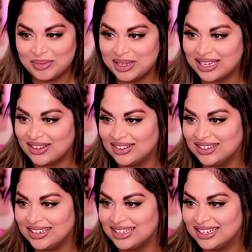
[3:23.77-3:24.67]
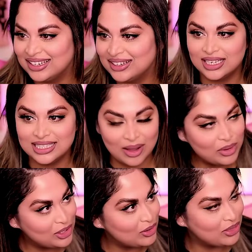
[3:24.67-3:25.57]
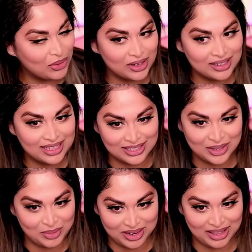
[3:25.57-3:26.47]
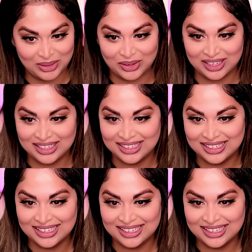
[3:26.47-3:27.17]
Oh my God. Is that what you thought? That's not what I thought.